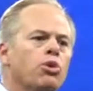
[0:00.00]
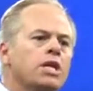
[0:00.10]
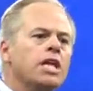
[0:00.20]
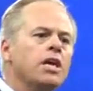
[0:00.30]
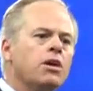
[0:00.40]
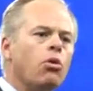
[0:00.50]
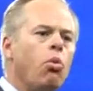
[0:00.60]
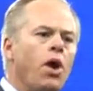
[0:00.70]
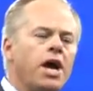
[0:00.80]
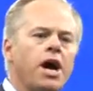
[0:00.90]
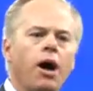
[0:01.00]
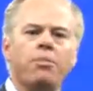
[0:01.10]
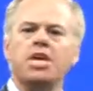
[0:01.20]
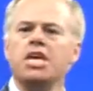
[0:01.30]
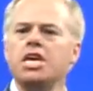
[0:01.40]
Really wake
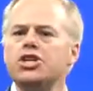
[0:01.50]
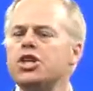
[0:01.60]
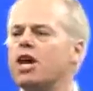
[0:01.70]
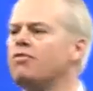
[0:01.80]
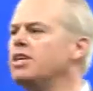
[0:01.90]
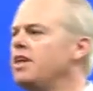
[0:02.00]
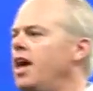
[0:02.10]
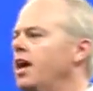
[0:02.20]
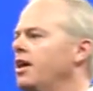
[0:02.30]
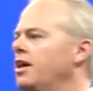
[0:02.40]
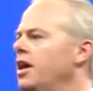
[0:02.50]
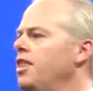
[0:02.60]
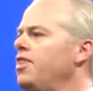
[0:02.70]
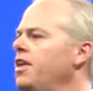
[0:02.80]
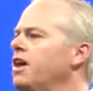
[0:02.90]
up each and every day
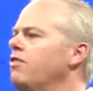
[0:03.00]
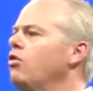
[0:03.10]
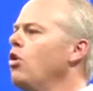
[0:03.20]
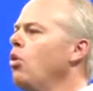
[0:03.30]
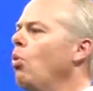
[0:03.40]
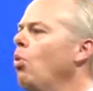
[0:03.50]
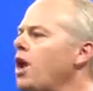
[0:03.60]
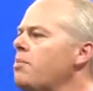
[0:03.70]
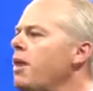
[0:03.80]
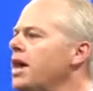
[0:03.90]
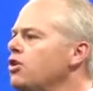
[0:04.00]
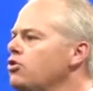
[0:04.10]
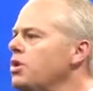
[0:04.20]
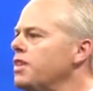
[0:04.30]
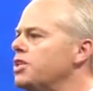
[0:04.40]
and think of, what am I
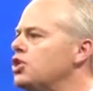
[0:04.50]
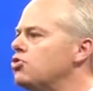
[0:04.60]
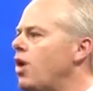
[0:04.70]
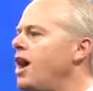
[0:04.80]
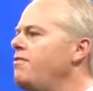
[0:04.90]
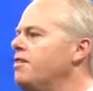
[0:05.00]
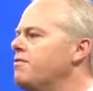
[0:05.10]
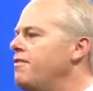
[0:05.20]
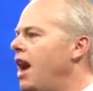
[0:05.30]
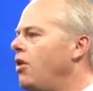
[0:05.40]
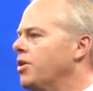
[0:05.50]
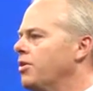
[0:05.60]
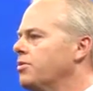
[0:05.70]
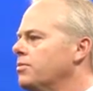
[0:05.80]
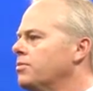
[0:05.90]
doing that's driving value?